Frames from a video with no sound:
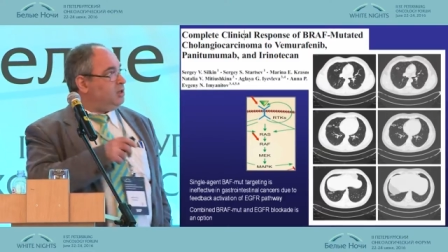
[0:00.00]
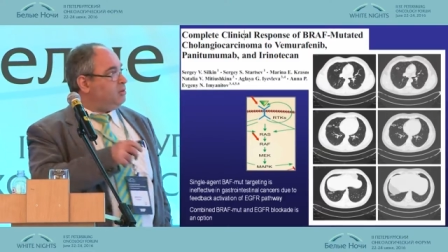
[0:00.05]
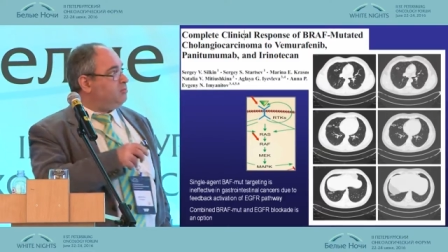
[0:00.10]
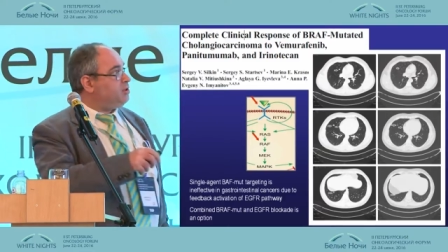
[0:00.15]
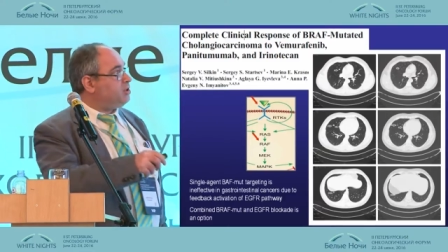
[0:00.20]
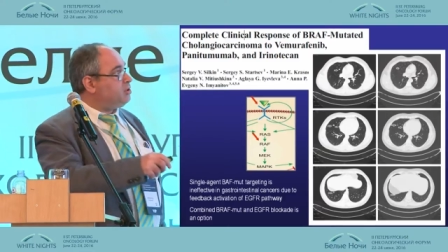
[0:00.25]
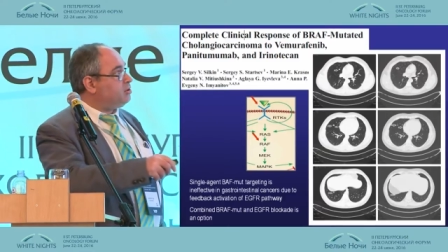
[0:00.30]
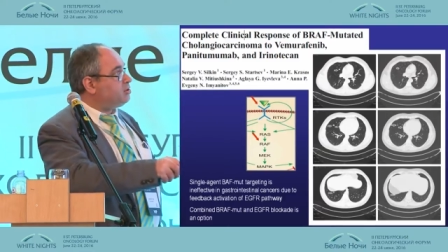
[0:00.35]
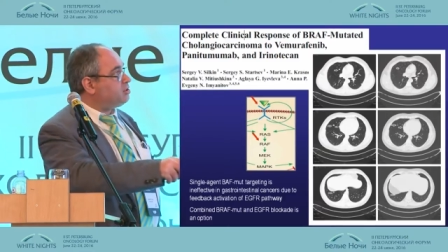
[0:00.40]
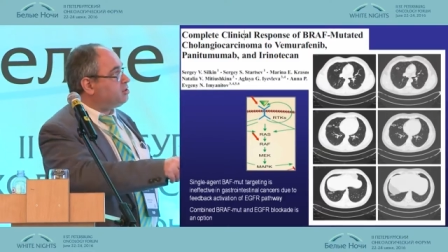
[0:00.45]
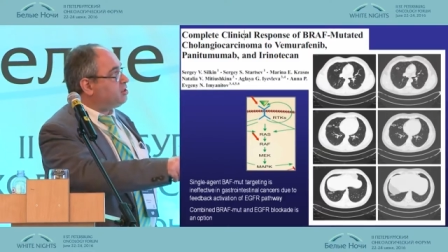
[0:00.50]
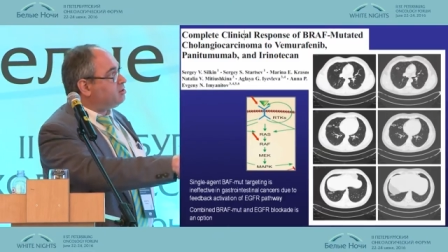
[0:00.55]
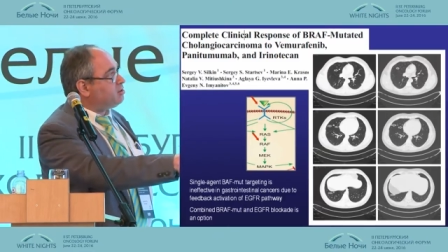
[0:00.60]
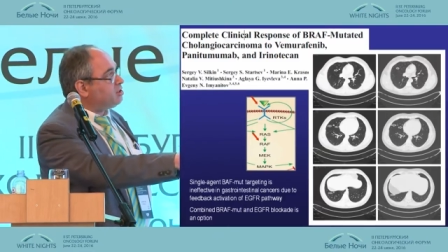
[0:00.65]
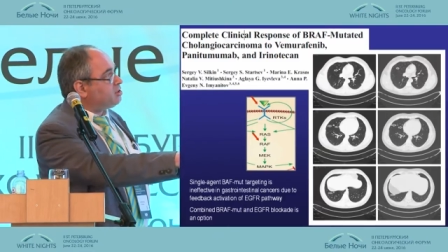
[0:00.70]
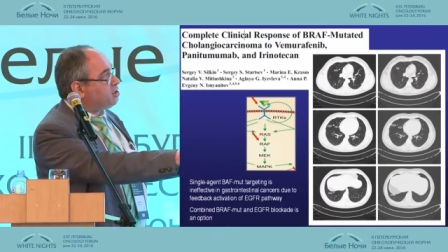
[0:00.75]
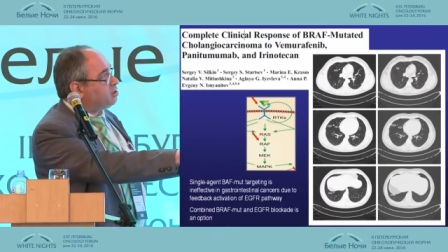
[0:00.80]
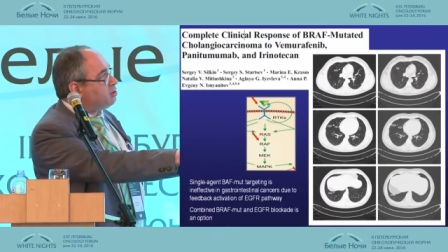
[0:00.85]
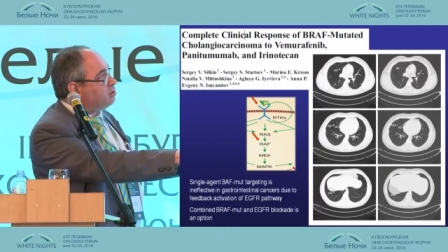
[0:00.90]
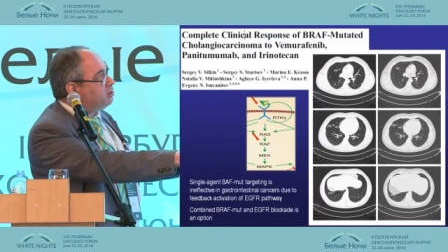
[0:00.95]
Because there
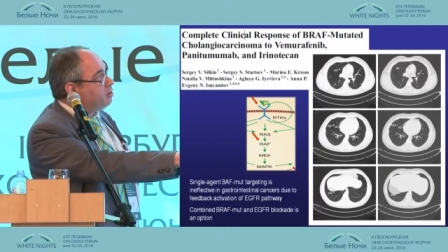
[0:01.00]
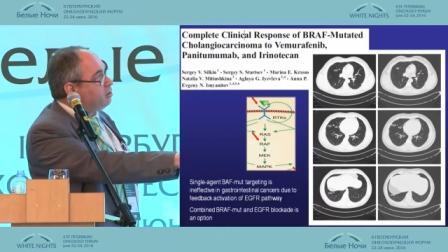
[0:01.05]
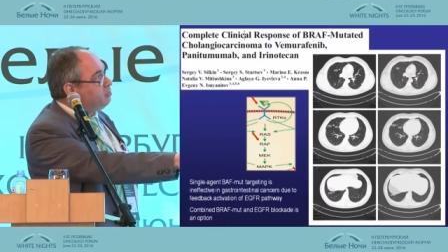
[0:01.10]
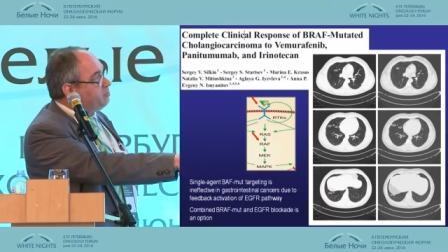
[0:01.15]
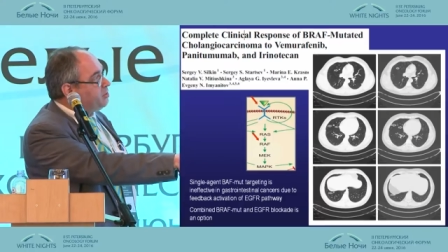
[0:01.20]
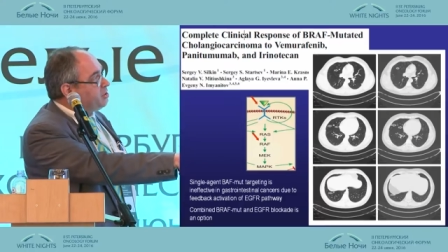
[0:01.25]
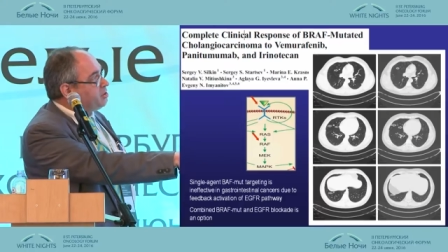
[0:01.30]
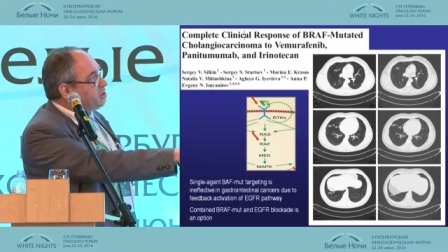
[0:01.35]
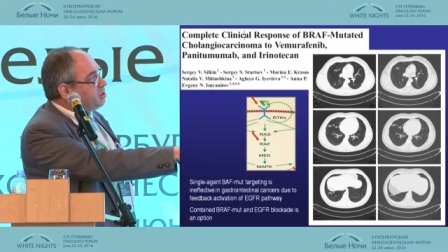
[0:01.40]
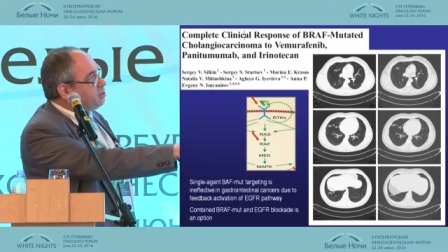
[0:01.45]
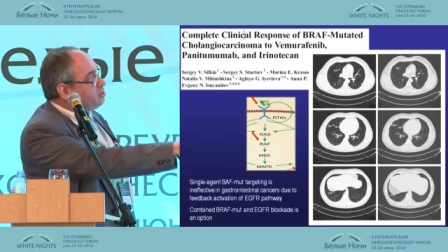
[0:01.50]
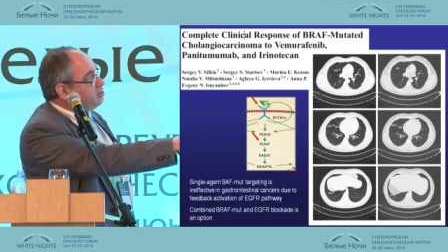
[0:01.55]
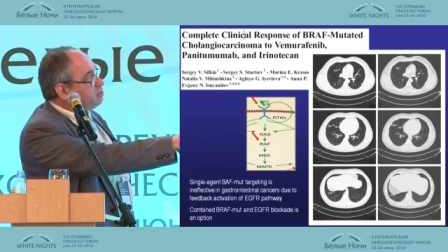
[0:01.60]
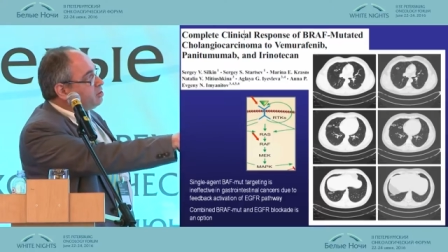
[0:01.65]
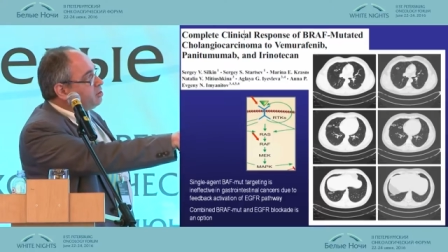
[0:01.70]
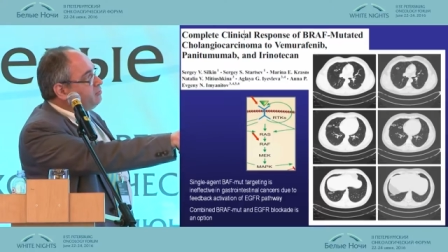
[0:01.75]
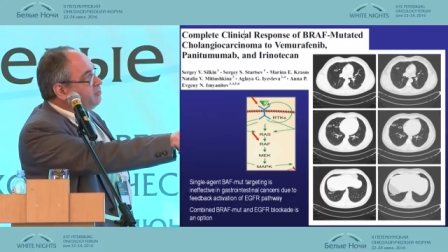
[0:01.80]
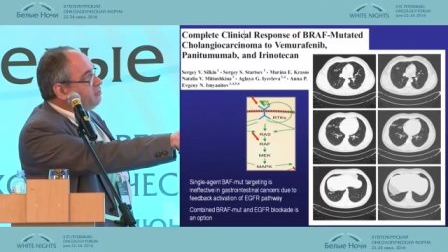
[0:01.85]
is a compensatory